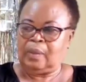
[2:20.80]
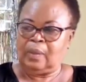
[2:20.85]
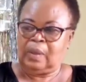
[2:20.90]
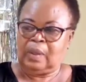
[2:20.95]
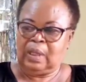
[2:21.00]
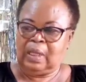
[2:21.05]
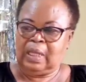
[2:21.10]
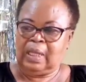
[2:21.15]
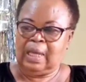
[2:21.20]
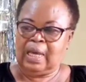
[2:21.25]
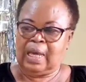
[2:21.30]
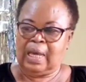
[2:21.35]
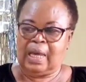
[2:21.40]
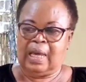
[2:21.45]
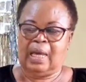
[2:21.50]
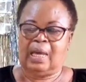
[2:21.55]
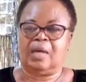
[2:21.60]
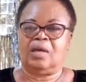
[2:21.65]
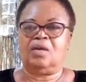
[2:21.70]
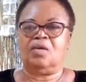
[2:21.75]
Here
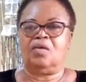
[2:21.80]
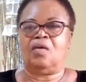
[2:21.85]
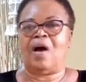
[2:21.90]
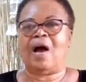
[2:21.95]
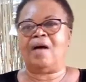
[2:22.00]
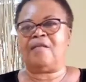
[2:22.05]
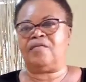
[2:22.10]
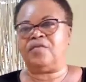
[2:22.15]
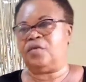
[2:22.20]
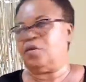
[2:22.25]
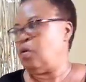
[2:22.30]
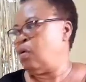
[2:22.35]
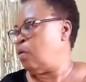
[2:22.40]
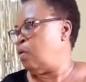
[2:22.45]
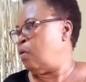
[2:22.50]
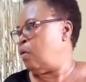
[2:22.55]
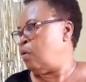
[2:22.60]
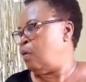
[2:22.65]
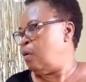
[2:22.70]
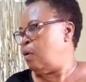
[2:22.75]
you have your
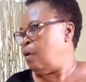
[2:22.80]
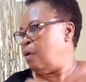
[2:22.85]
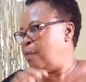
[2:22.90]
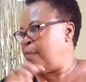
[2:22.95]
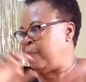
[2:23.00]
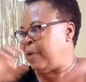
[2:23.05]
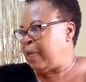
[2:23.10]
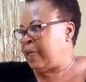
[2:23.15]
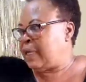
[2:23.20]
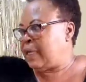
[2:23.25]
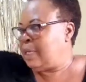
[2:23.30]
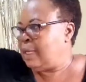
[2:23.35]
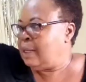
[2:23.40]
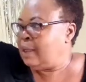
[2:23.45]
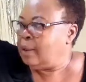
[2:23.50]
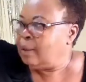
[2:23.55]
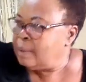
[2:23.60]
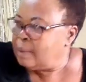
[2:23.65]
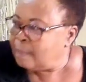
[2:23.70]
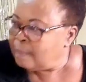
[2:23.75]
baking
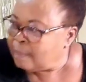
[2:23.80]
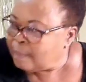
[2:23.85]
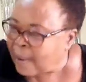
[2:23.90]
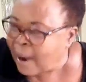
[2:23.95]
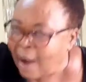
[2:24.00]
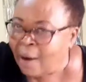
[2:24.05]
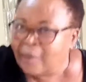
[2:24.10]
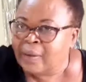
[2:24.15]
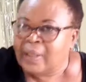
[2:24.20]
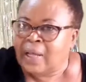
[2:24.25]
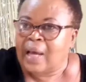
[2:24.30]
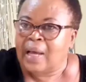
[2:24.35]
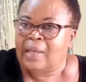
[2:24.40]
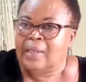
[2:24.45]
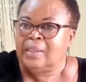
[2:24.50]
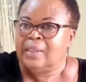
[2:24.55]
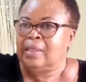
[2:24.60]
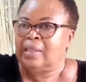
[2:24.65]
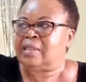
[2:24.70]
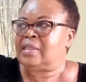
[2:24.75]
powder.
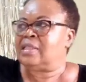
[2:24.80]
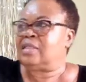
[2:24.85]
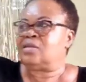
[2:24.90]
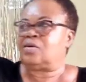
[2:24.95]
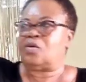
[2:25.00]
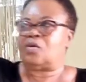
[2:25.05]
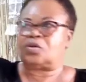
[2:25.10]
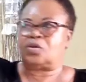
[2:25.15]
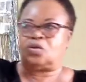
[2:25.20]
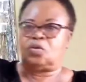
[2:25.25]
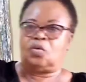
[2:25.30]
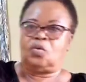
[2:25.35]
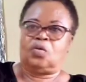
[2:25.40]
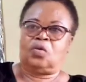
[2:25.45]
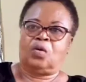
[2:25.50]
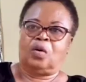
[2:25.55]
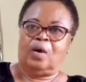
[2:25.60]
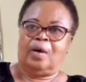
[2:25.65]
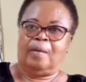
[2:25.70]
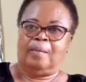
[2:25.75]
This is also
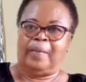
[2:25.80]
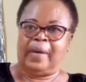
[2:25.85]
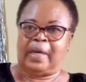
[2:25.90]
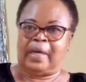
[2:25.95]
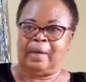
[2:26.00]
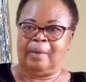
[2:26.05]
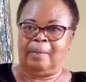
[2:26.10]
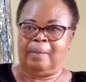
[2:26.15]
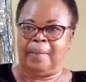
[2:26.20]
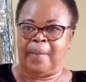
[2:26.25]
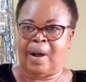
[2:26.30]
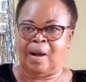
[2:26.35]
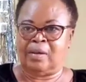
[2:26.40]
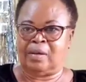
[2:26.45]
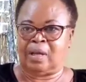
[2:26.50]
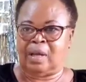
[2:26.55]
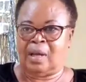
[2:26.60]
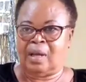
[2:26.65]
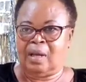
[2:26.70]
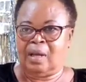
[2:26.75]
baking powder.
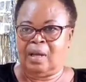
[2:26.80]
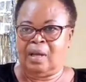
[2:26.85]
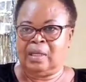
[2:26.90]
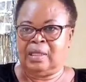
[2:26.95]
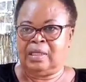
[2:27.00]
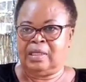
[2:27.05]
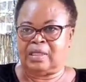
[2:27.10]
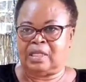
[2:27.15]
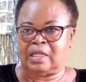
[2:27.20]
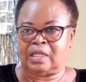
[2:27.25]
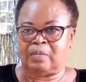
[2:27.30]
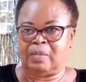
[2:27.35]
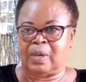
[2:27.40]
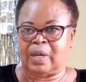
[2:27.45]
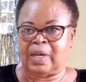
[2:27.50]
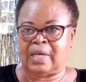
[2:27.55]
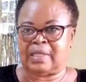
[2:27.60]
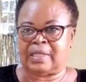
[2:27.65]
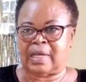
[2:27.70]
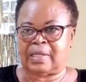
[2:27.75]
This is a smaller
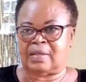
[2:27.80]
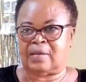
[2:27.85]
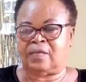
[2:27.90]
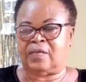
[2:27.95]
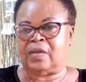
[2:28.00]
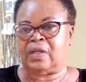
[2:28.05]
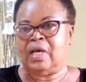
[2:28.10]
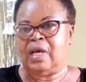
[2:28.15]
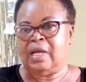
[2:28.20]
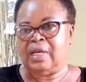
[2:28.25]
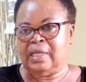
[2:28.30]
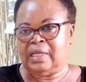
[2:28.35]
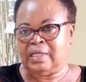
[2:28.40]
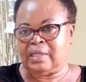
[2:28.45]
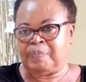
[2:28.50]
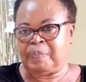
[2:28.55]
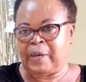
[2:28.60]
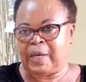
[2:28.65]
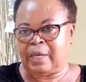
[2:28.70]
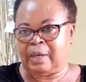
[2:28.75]
size of it. This is
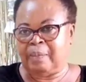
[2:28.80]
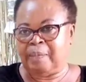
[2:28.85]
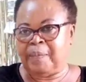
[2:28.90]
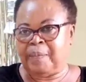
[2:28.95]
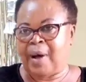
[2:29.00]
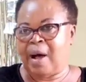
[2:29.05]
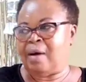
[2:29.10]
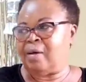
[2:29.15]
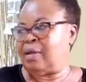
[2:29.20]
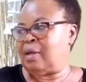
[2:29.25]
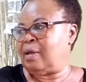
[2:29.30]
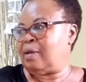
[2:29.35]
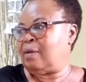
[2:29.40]
baking powder.